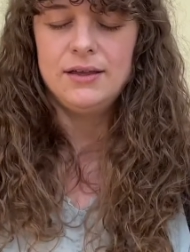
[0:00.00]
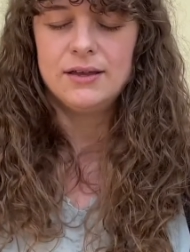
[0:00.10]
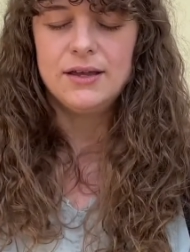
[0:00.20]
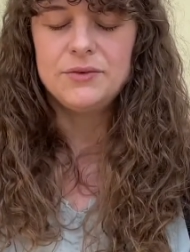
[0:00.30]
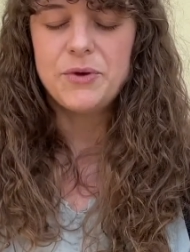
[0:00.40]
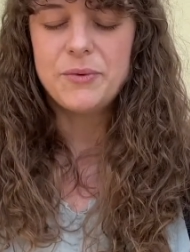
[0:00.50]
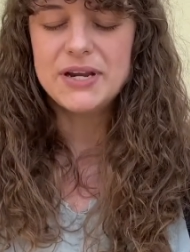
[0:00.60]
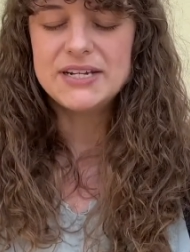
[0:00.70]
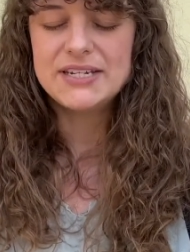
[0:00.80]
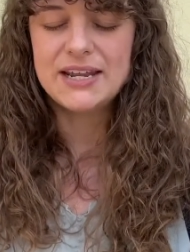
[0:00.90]
And we
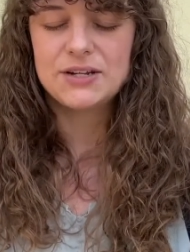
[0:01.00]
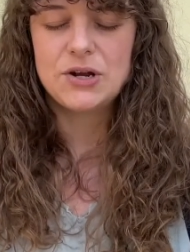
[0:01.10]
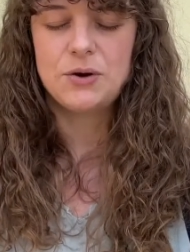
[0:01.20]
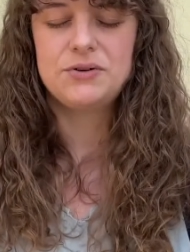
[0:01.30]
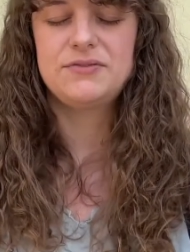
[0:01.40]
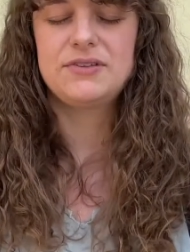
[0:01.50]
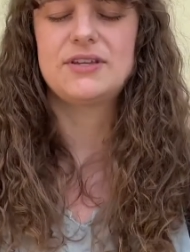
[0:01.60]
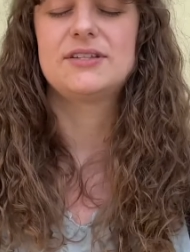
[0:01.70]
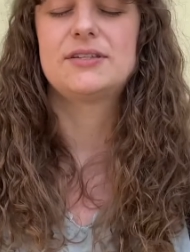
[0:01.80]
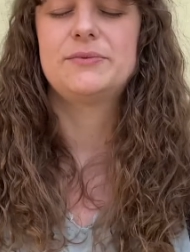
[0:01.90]
want to take note of the
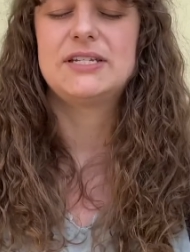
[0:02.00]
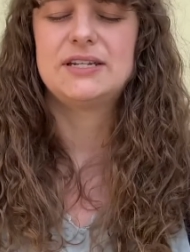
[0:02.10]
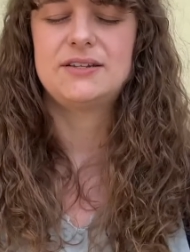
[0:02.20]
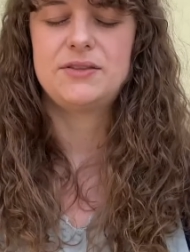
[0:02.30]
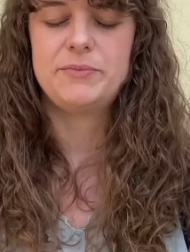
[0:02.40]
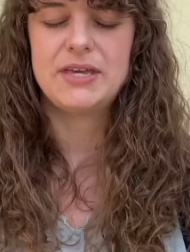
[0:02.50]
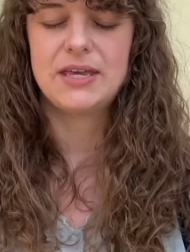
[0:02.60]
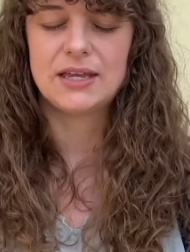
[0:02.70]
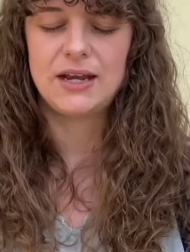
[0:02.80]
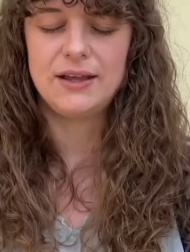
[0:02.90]
things that we did at the
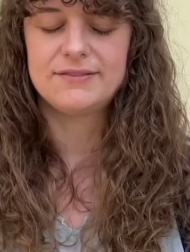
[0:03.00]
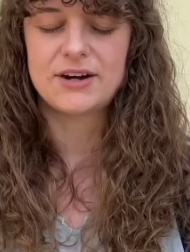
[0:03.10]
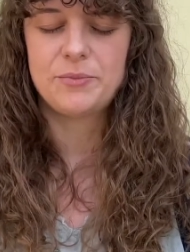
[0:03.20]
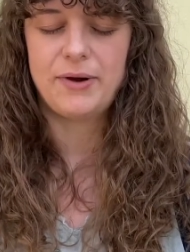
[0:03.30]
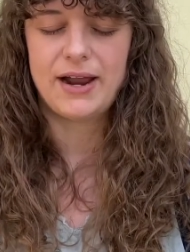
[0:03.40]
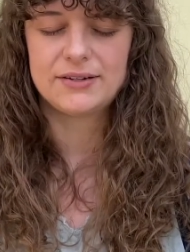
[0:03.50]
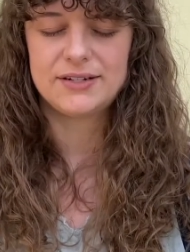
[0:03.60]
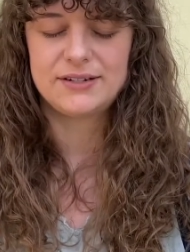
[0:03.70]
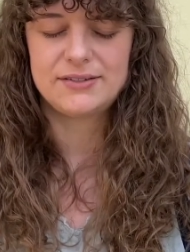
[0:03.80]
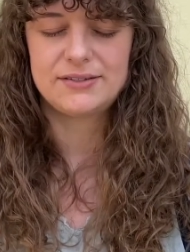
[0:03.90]
beginning of our
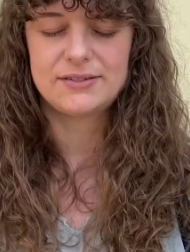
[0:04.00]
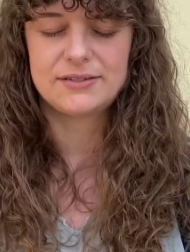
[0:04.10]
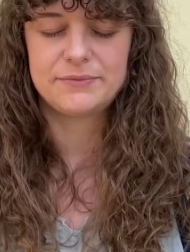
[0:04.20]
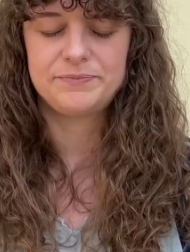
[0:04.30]
practice.